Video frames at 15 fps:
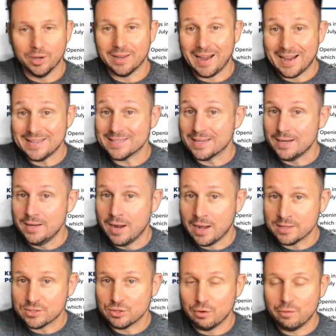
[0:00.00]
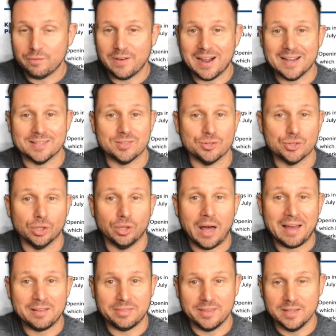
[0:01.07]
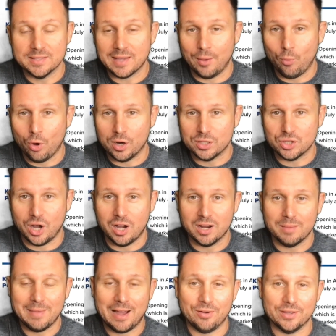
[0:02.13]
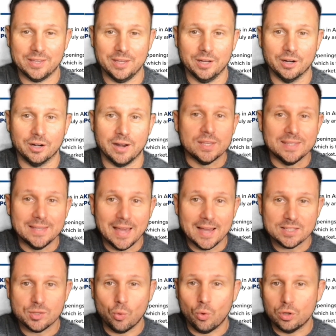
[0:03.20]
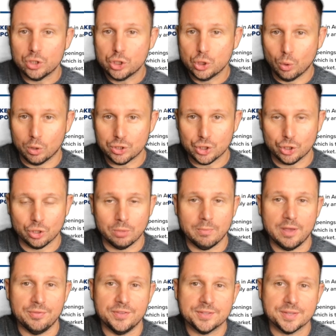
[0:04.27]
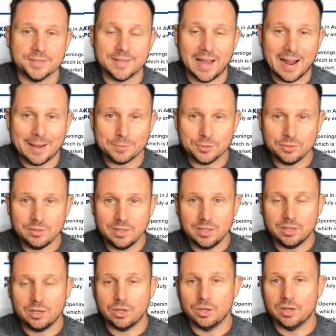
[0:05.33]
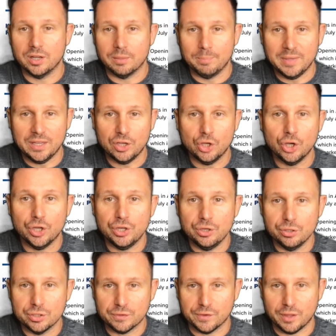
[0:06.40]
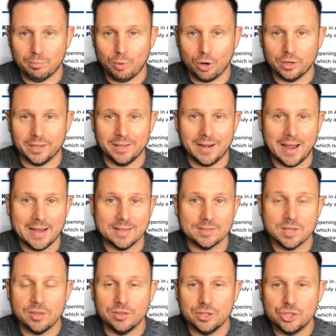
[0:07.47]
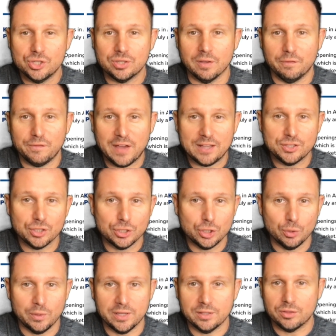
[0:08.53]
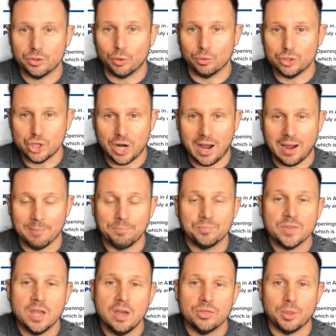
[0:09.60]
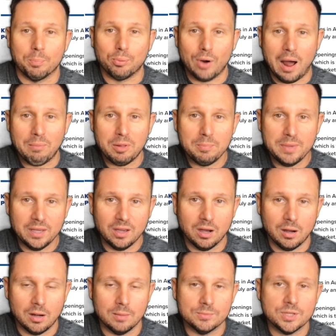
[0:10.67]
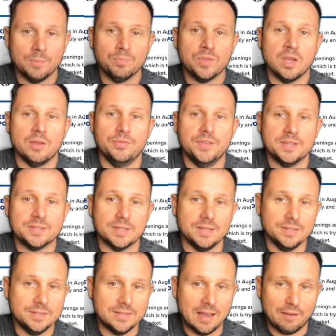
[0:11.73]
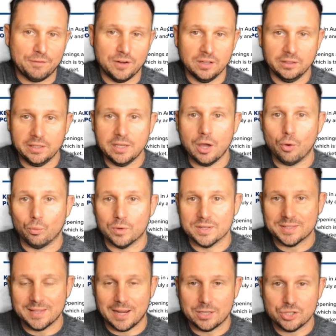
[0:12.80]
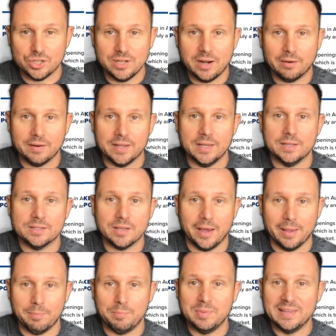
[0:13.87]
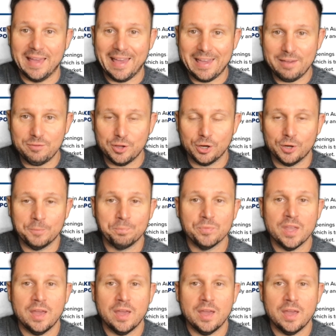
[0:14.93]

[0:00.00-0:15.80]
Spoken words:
guys, not so fast. There's a lot of things I want to talk about here. Yes, short term, this is absolutely going to be good news for the market as the Feds are doing their job. The problem becomes this is definitely recessionary type behavior.